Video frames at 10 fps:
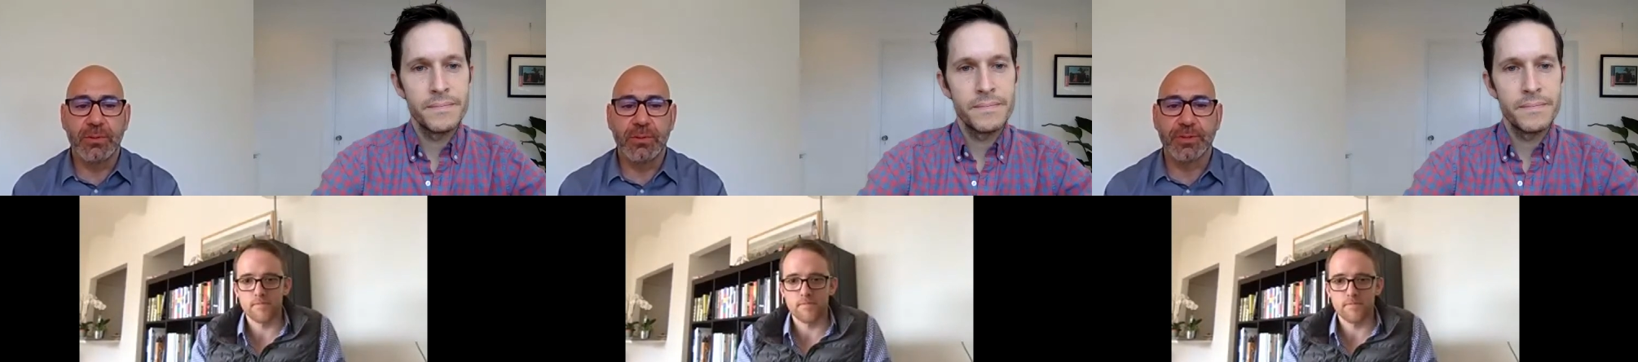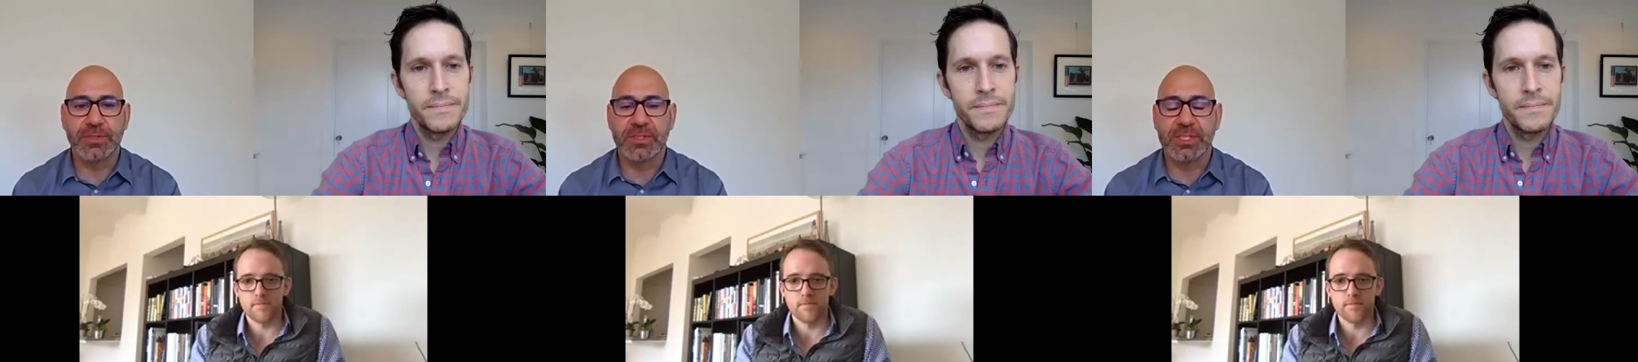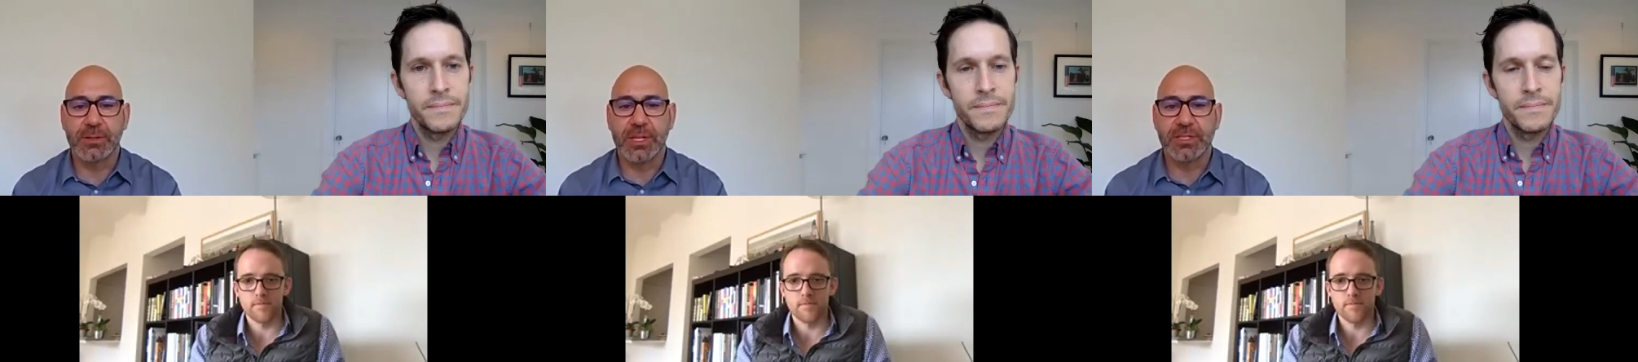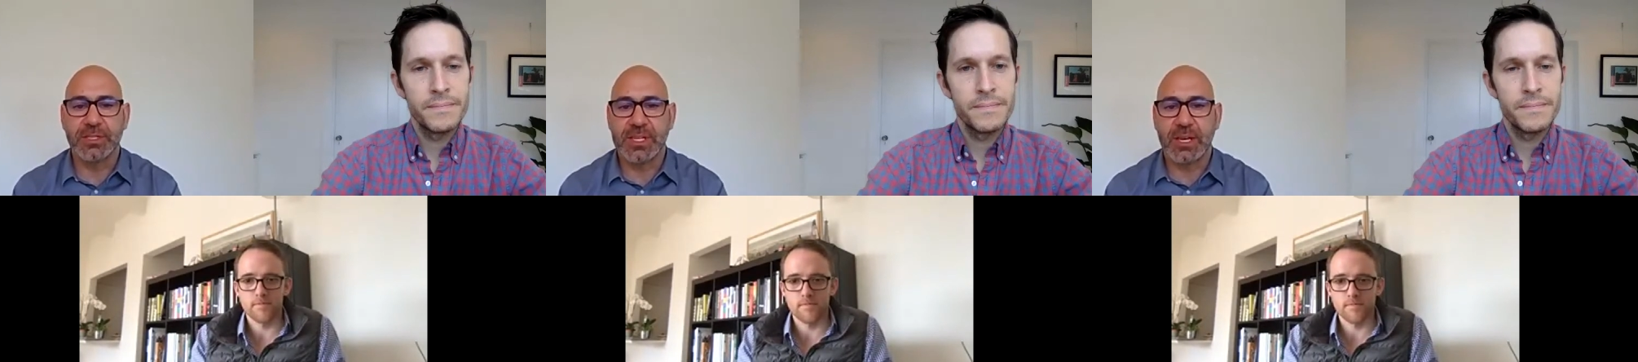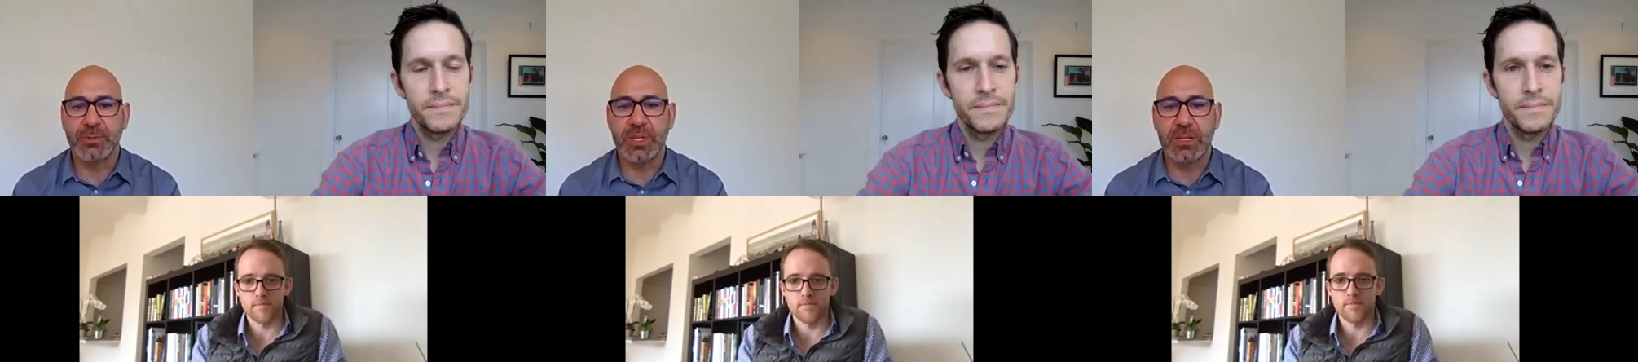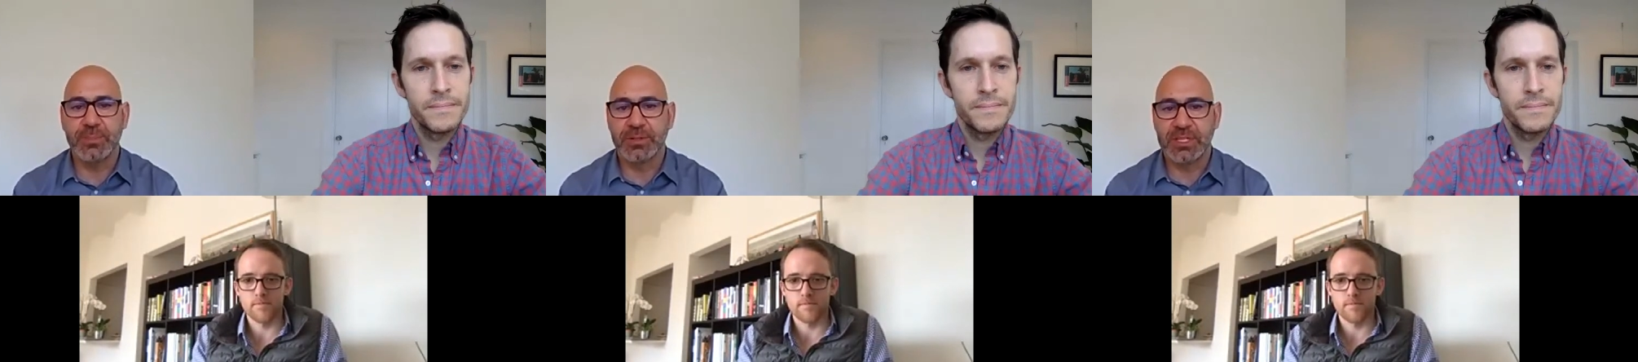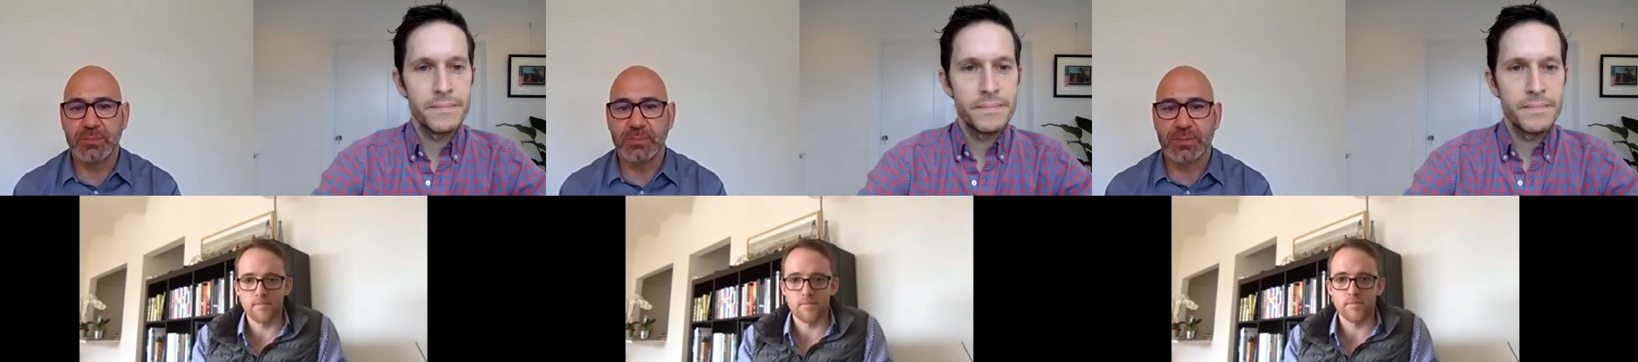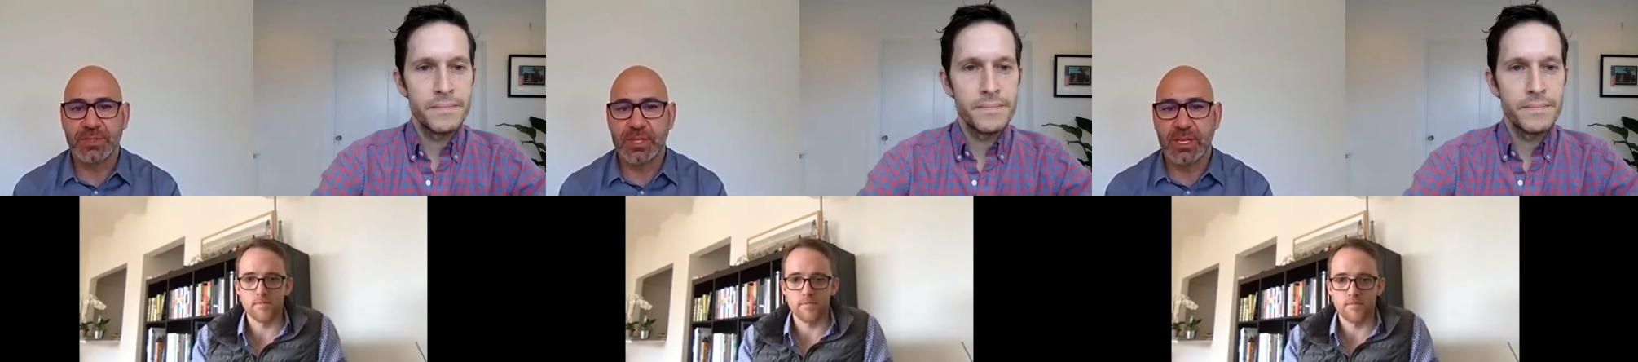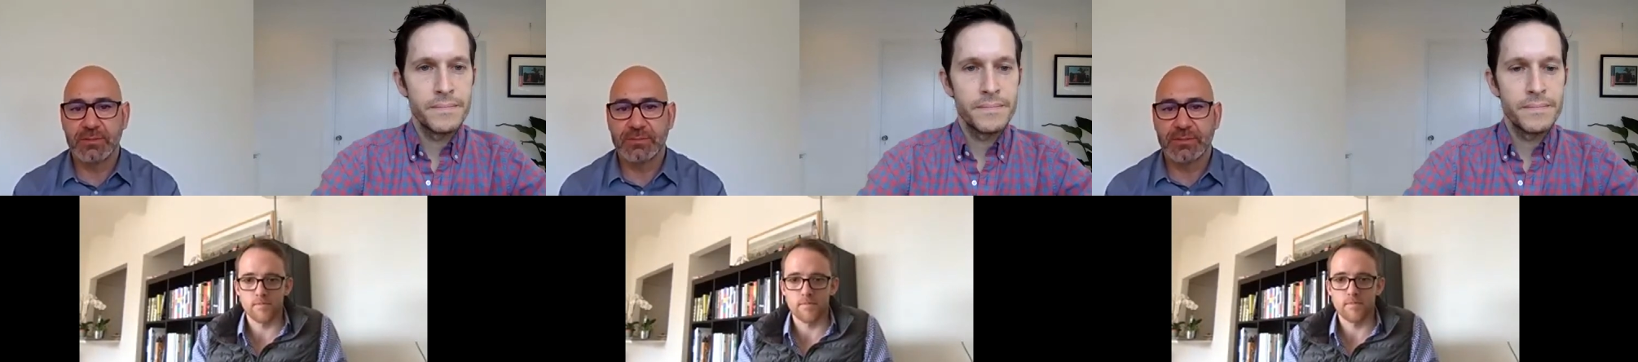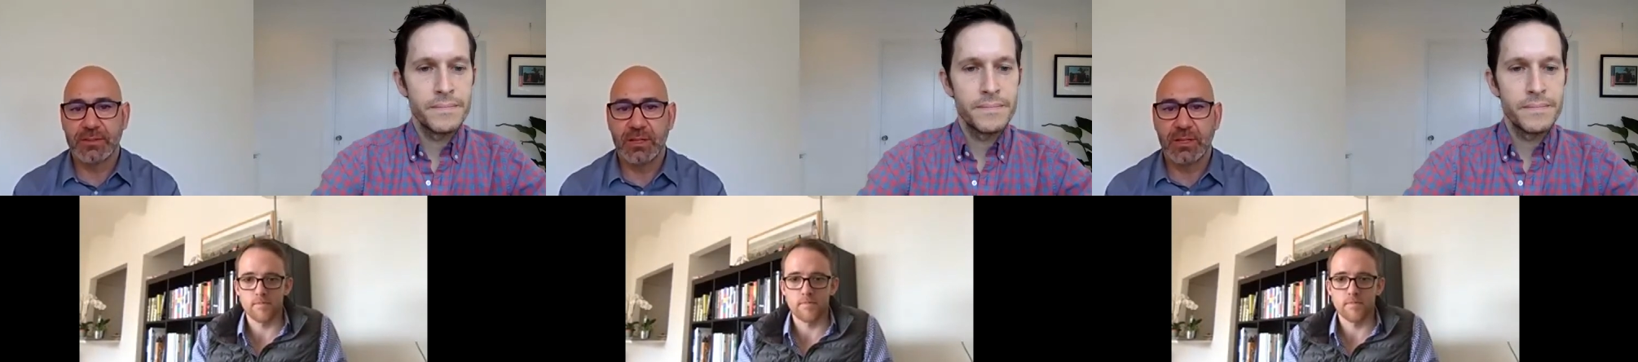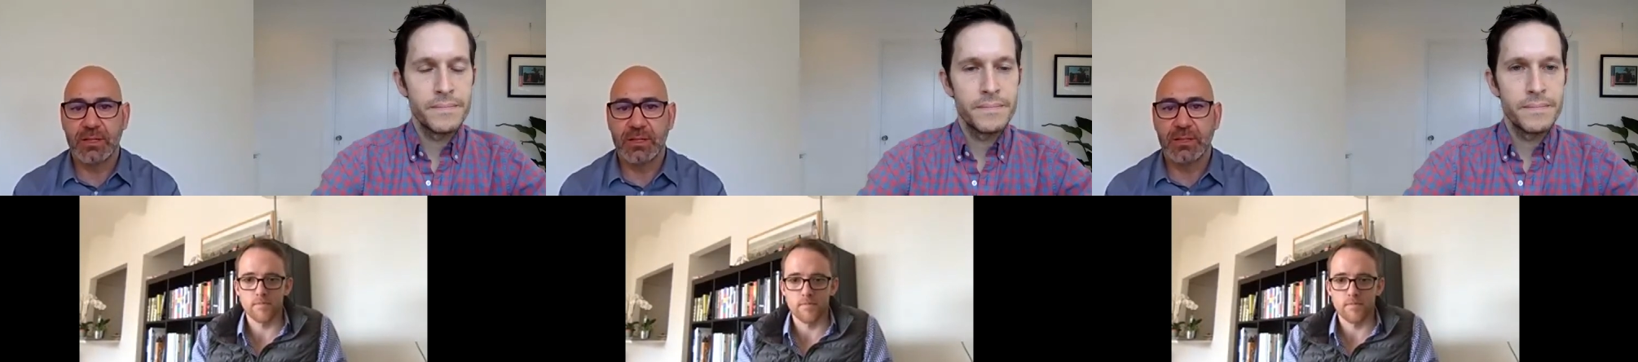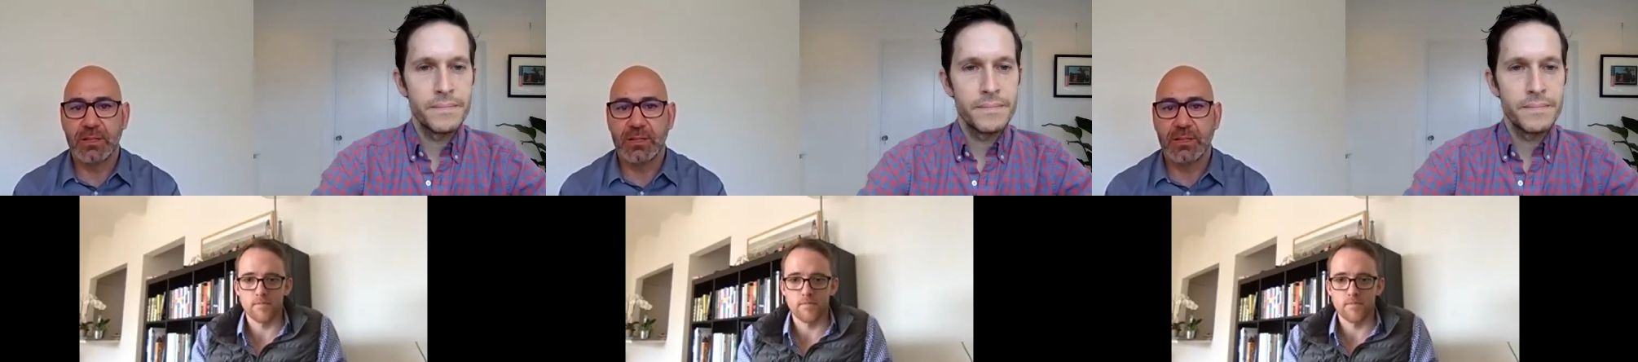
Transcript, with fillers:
Speaker 1: the first consideration is how do we keep our team members safe uh,